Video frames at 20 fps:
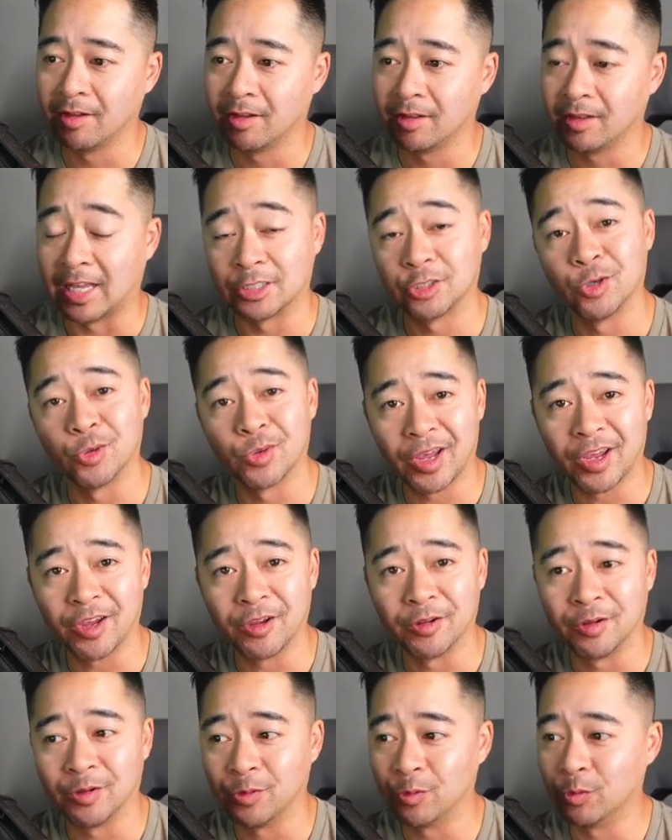That's
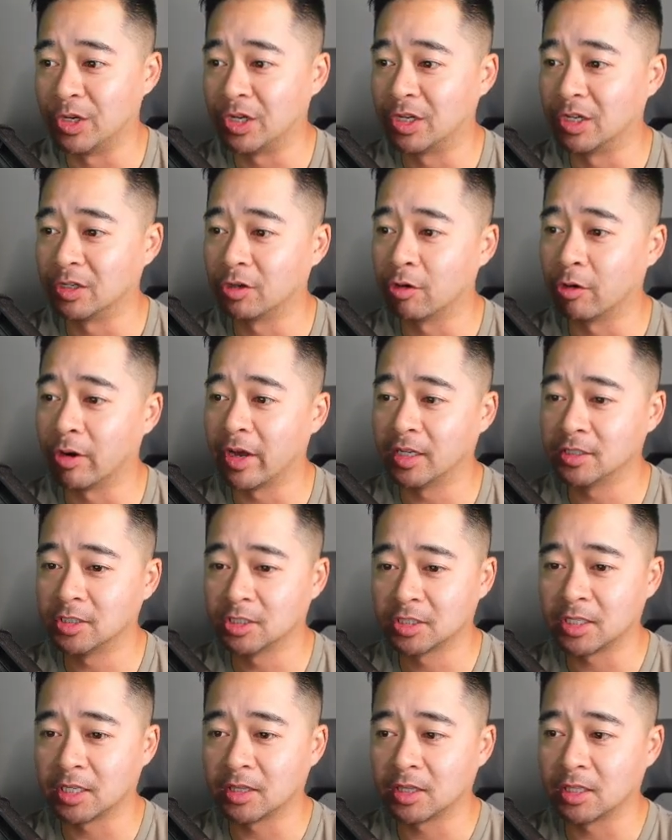okay. We can go ahead and
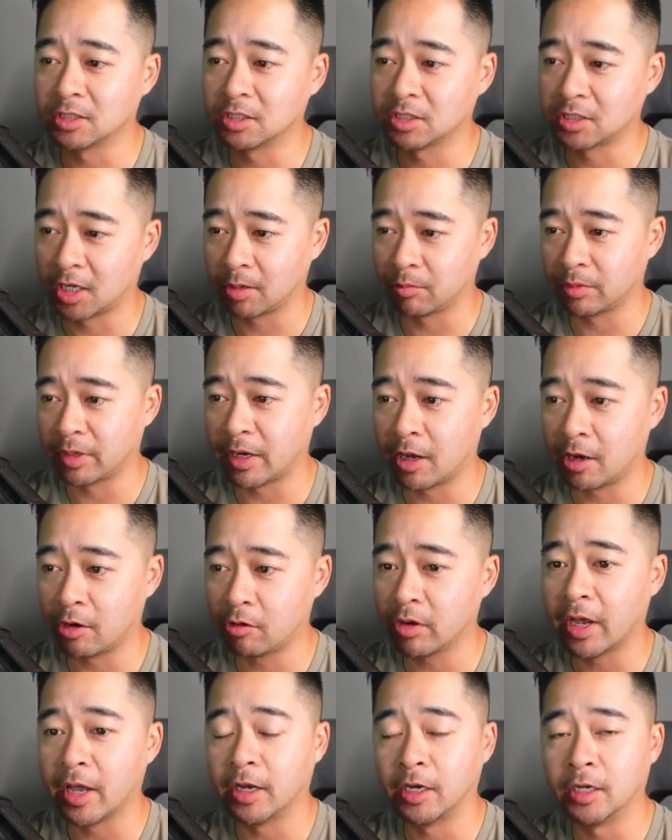just get things set up now,
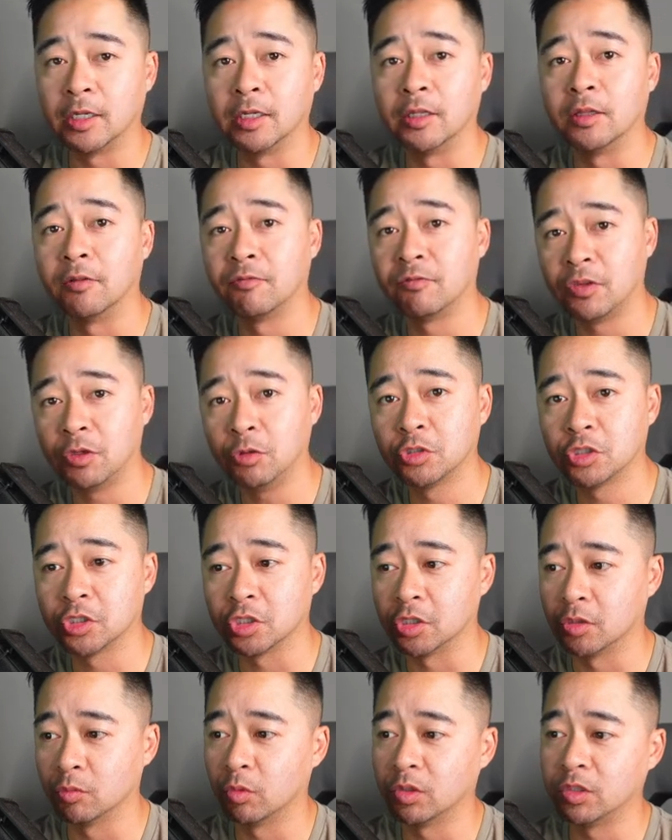and then in the
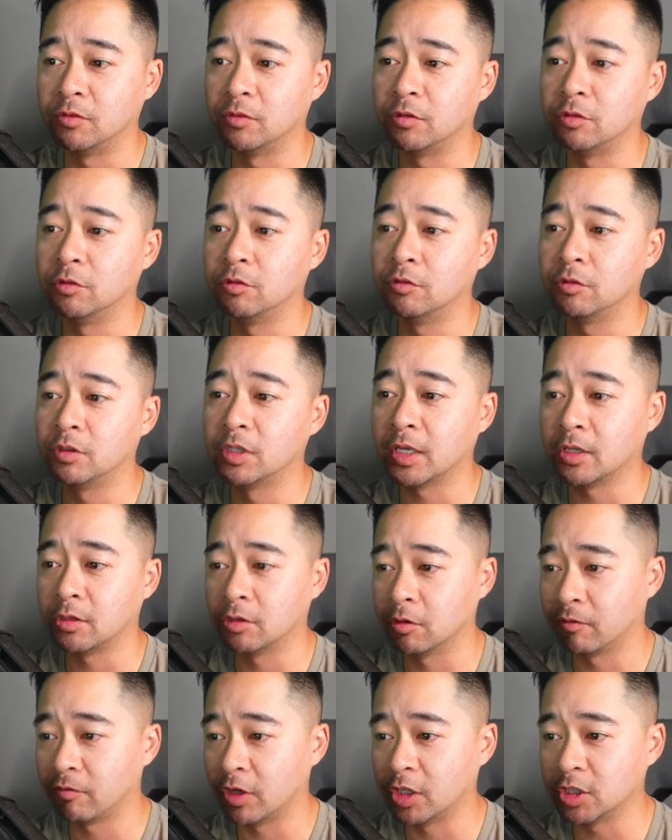future, when you get
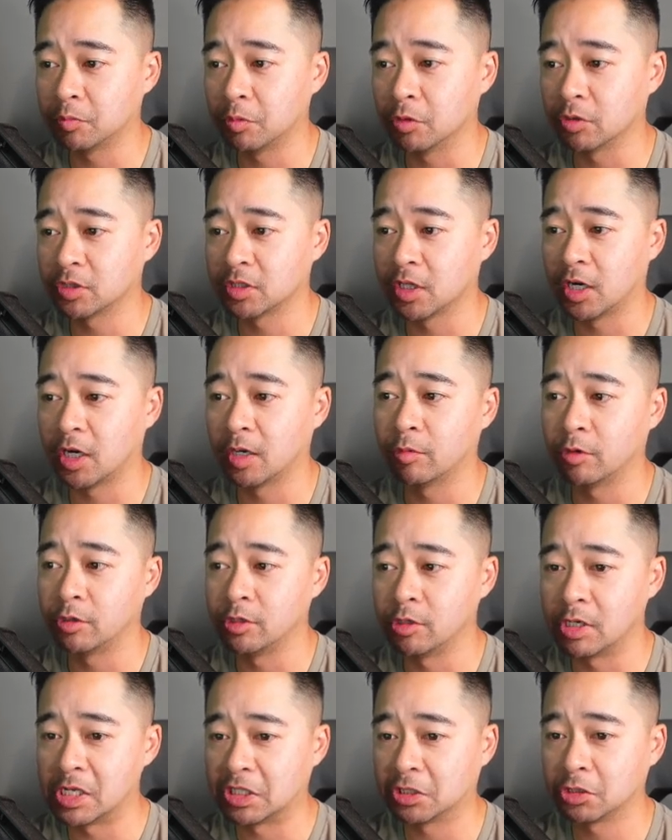your Facebook set up or
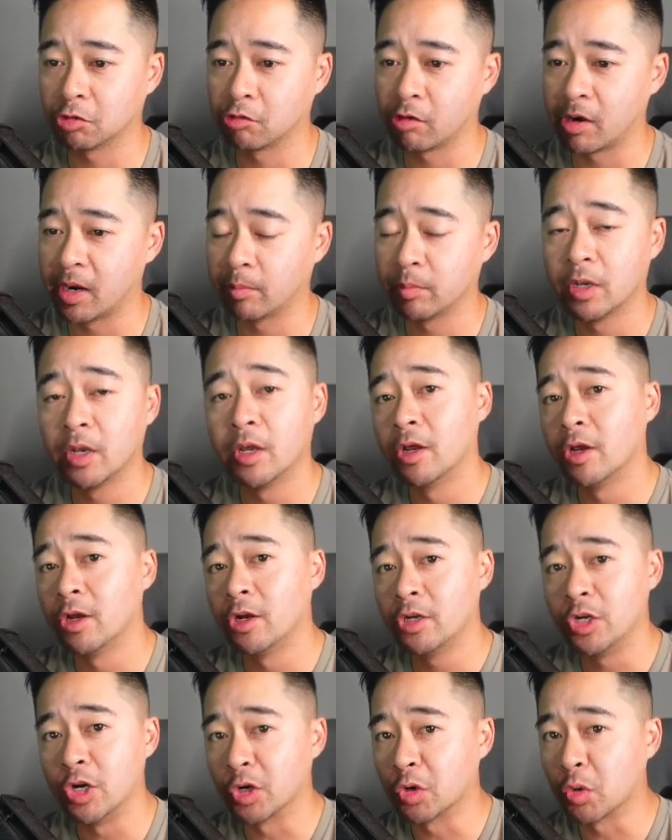your Instagram,
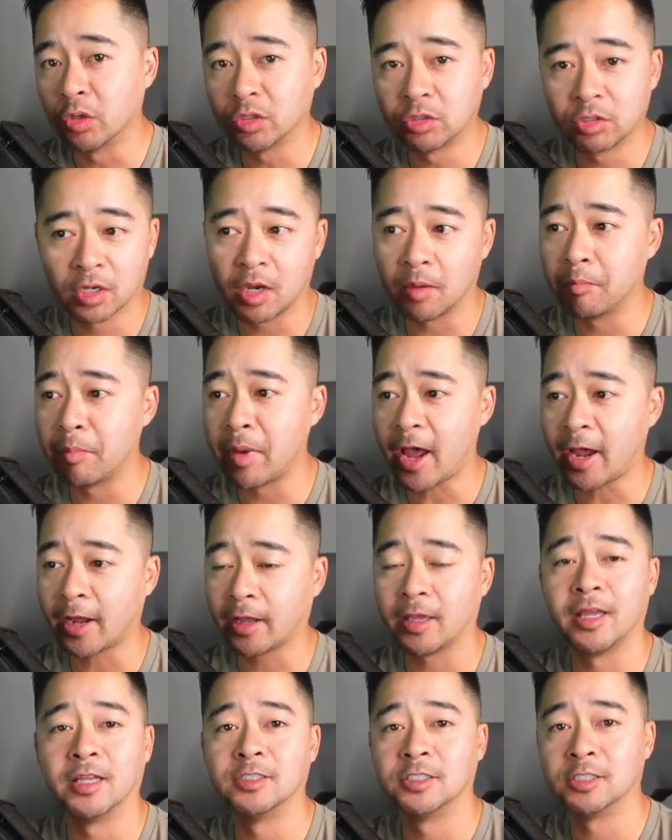you're going to come back
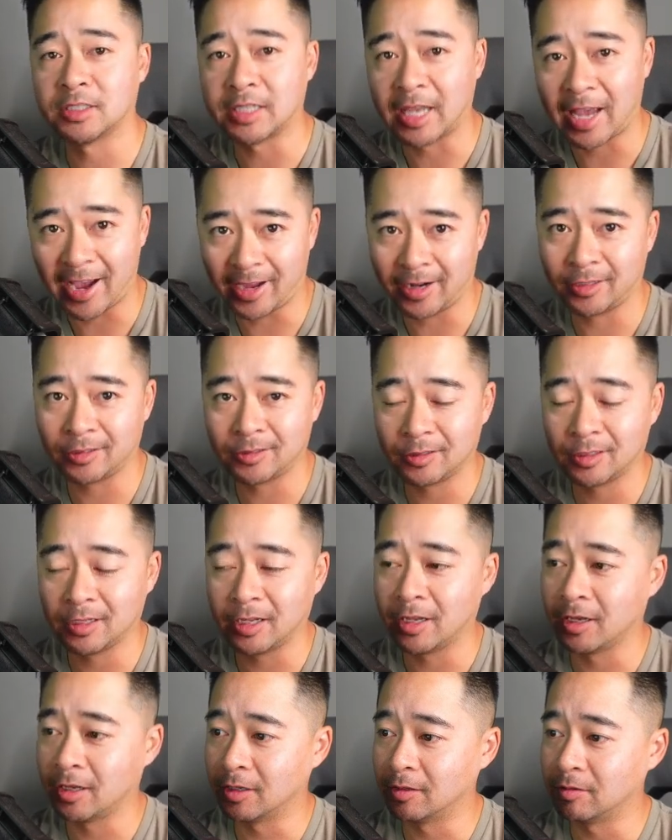and just add it,
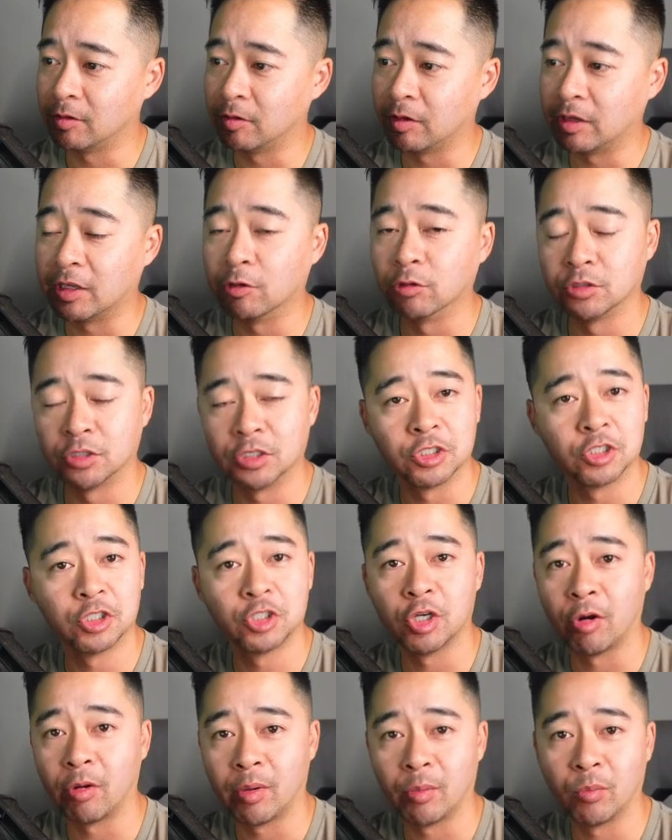and it will just
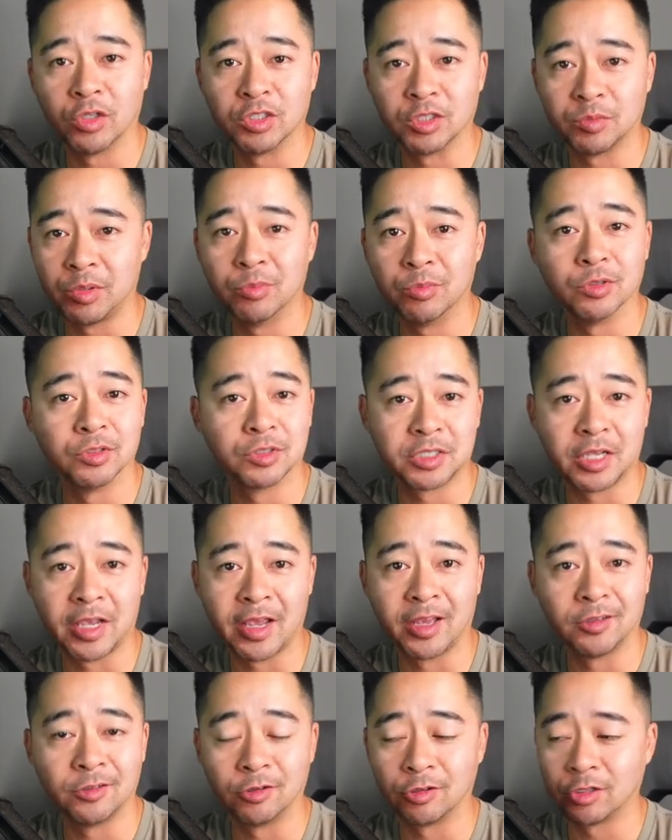show up once people
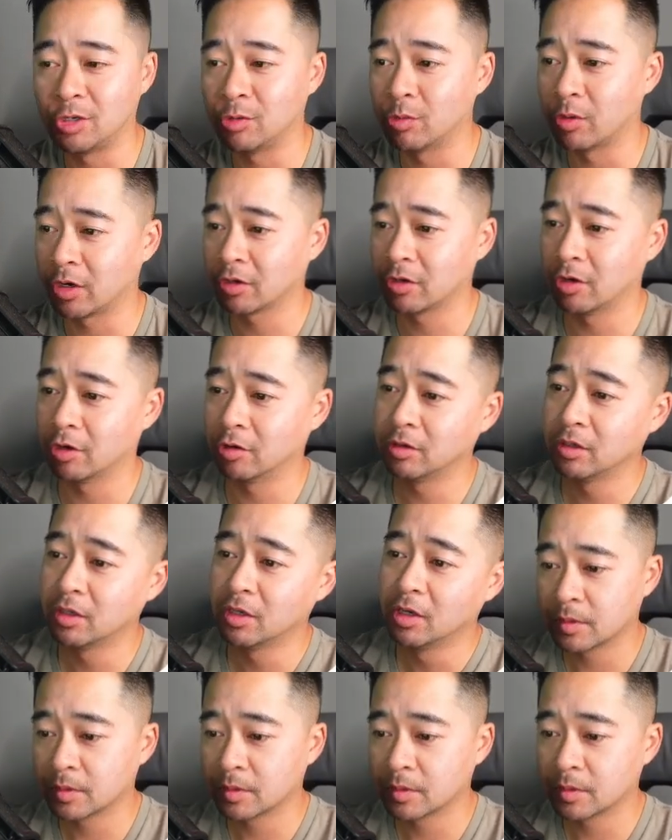scan your QR code.